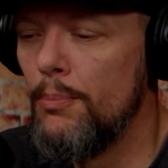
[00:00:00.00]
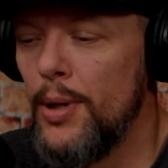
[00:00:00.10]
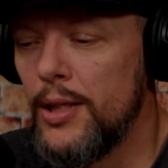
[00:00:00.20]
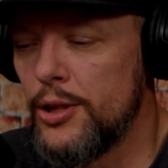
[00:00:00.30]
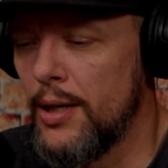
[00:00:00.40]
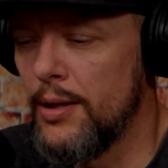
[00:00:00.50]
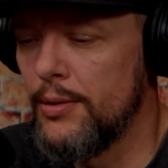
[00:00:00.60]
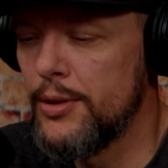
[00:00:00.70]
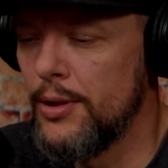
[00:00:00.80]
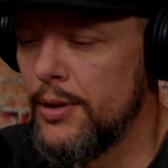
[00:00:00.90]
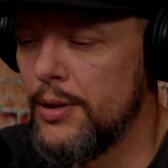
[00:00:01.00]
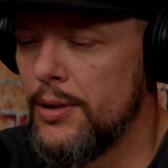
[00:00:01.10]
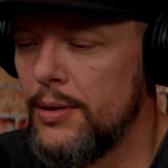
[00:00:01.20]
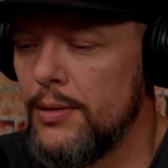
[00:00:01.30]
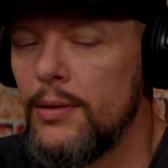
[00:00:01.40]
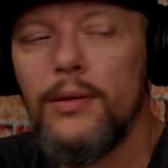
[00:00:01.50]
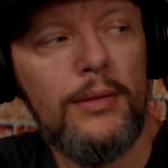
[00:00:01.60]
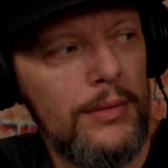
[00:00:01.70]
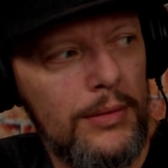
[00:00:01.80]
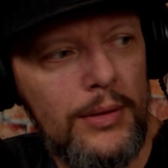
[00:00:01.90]
big shout out to
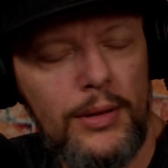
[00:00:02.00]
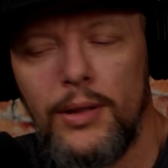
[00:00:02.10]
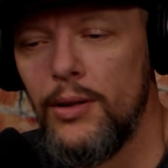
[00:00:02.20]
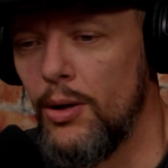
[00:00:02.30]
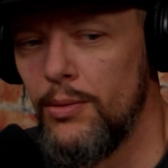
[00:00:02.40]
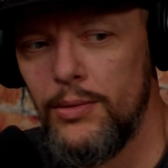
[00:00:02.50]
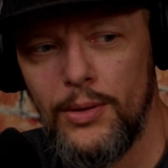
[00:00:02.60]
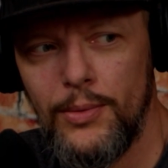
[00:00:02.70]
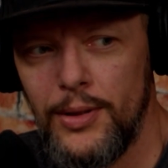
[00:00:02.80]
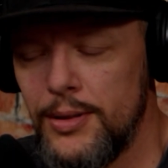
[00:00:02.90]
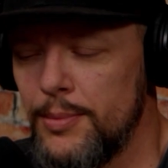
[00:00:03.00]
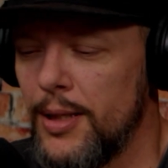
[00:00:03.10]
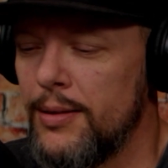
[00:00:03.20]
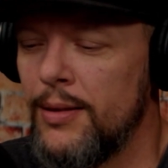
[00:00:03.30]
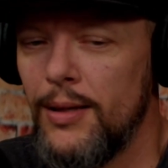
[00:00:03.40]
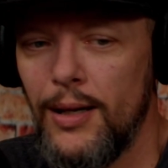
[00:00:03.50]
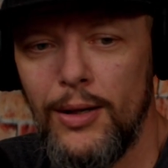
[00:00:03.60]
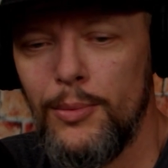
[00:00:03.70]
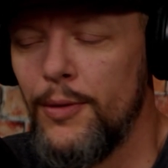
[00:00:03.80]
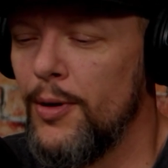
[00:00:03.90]
sorry. No worries, man. I
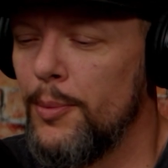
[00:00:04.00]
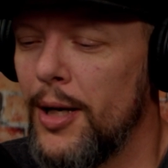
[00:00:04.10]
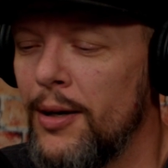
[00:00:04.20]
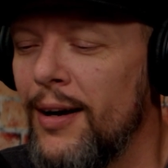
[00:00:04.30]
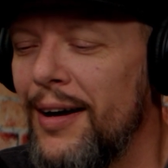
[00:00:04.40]
hope you feel better.